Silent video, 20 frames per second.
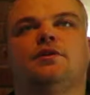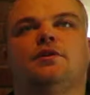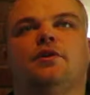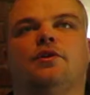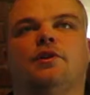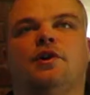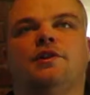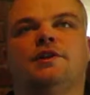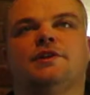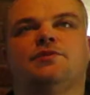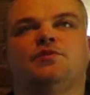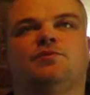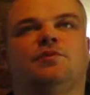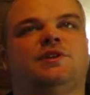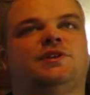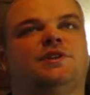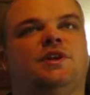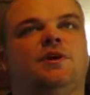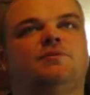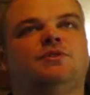although this will
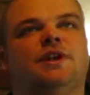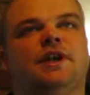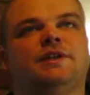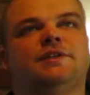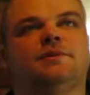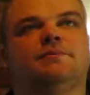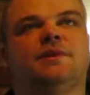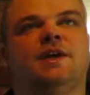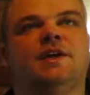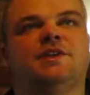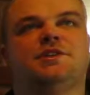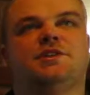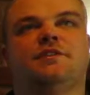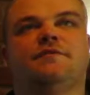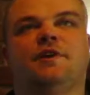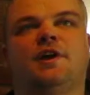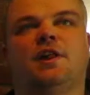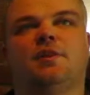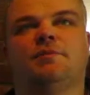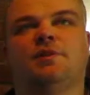be subject to patient
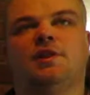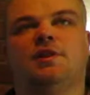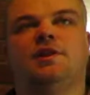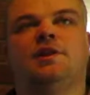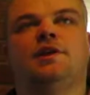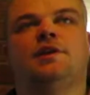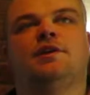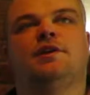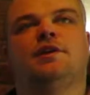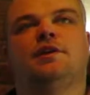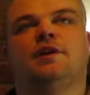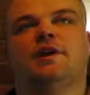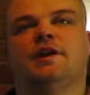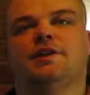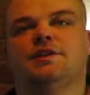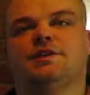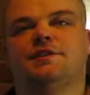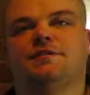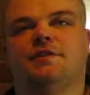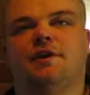availability
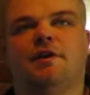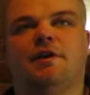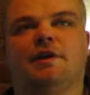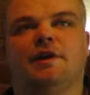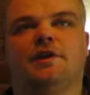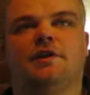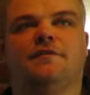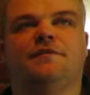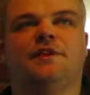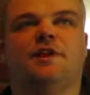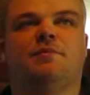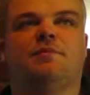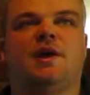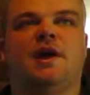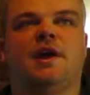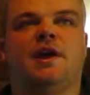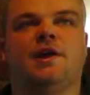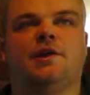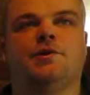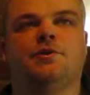and the severity of their
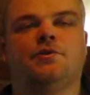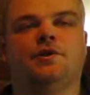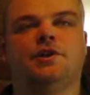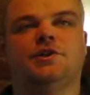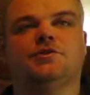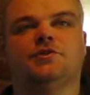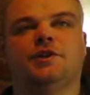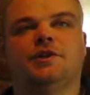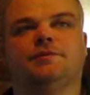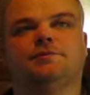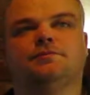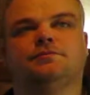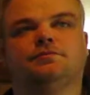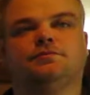pain or injury.